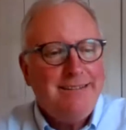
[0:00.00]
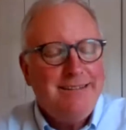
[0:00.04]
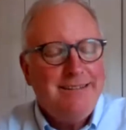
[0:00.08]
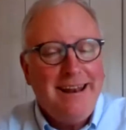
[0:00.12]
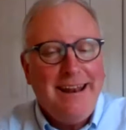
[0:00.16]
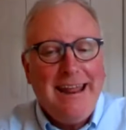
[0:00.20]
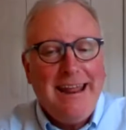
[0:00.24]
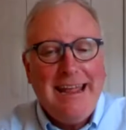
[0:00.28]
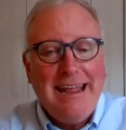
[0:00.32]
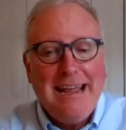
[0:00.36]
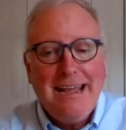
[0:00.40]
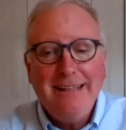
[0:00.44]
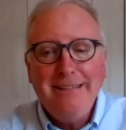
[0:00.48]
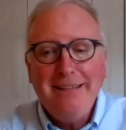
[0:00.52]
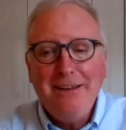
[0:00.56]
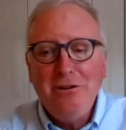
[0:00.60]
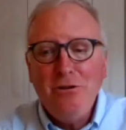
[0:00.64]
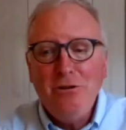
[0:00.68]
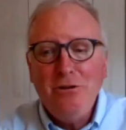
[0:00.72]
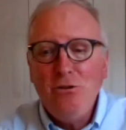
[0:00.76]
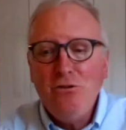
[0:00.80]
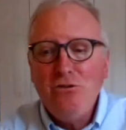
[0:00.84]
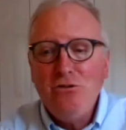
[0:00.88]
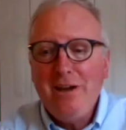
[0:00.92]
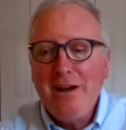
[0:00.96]
today on the
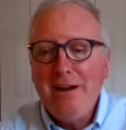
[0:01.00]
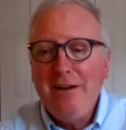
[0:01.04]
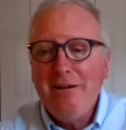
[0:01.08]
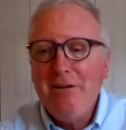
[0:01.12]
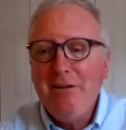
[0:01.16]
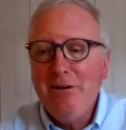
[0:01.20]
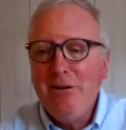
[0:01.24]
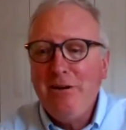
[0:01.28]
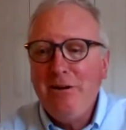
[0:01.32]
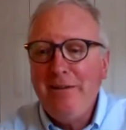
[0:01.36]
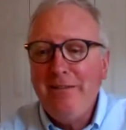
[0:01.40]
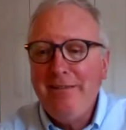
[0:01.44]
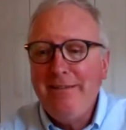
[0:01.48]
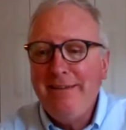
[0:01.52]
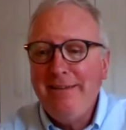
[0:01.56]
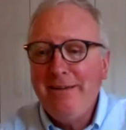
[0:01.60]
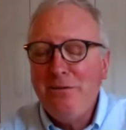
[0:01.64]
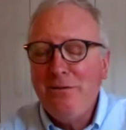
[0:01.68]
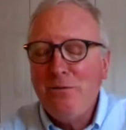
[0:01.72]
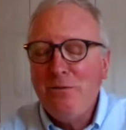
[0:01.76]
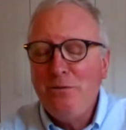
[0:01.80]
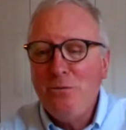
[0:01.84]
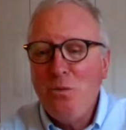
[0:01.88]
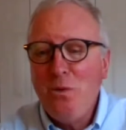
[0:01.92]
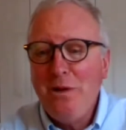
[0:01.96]
news, I heard
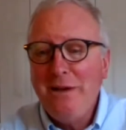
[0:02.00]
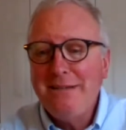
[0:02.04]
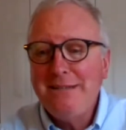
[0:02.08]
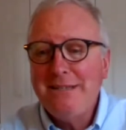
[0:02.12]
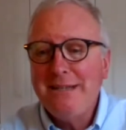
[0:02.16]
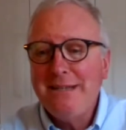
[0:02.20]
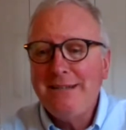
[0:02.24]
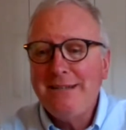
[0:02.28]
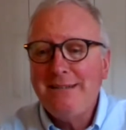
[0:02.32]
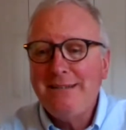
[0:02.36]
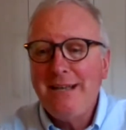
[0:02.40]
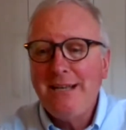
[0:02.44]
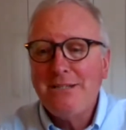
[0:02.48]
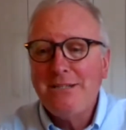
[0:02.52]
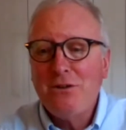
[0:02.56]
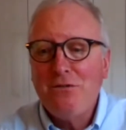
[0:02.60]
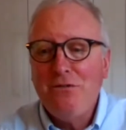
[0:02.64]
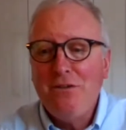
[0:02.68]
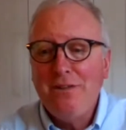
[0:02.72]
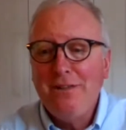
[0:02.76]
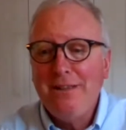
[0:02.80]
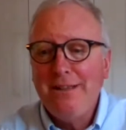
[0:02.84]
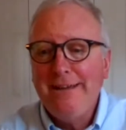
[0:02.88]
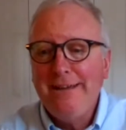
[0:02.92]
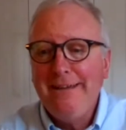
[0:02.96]
that we
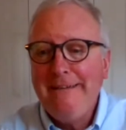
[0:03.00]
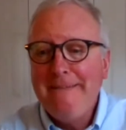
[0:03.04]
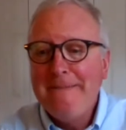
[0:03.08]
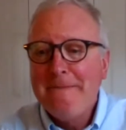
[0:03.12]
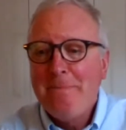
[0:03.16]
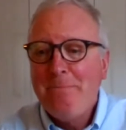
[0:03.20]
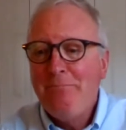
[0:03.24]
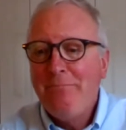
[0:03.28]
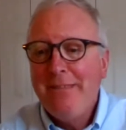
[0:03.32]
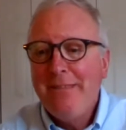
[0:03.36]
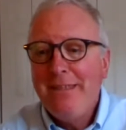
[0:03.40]
successfully